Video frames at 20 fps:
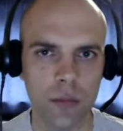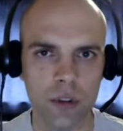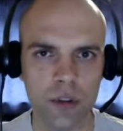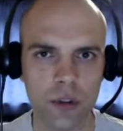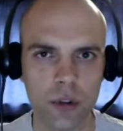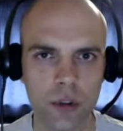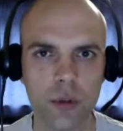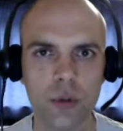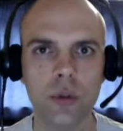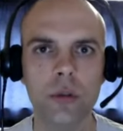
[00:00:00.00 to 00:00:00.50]

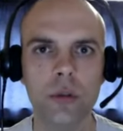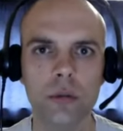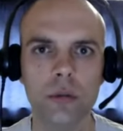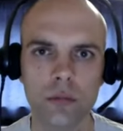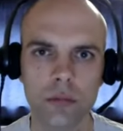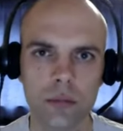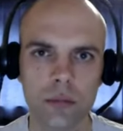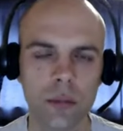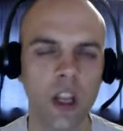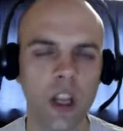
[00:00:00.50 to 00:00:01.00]
tool
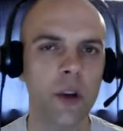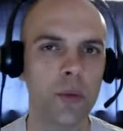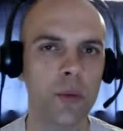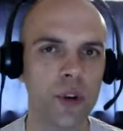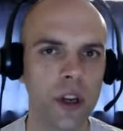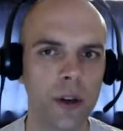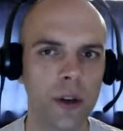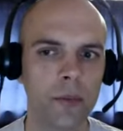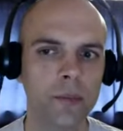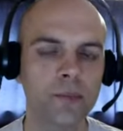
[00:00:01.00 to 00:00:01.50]

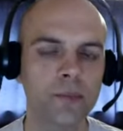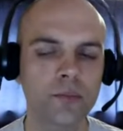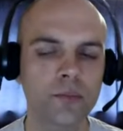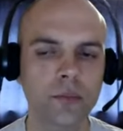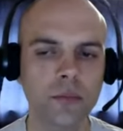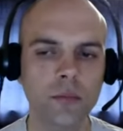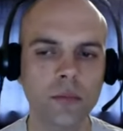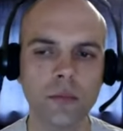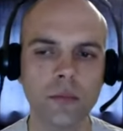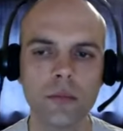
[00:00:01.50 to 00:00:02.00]
library.
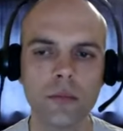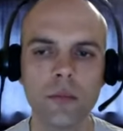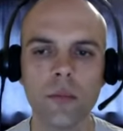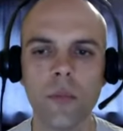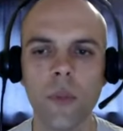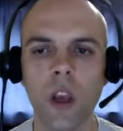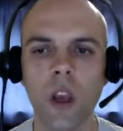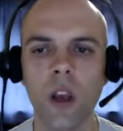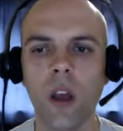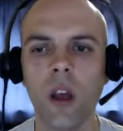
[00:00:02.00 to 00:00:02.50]

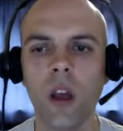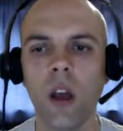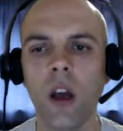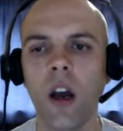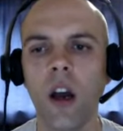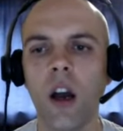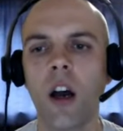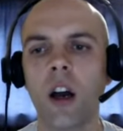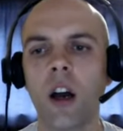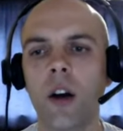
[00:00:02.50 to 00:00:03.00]

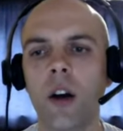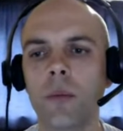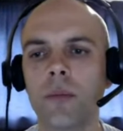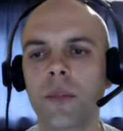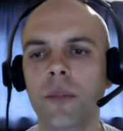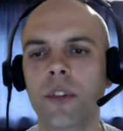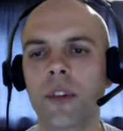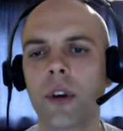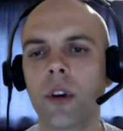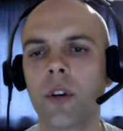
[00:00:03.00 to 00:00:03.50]

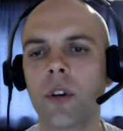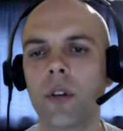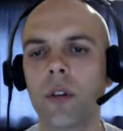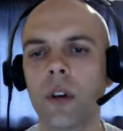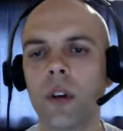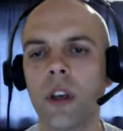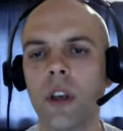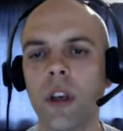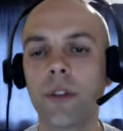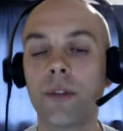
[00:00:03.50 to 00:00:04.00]
So
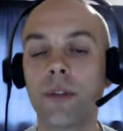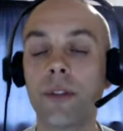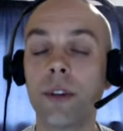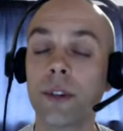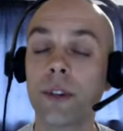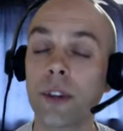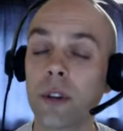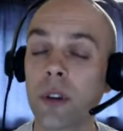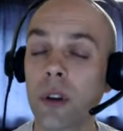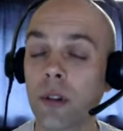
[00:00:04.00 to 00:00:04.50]
if you
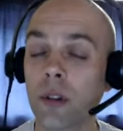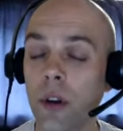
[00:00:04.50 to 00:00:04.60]
still don't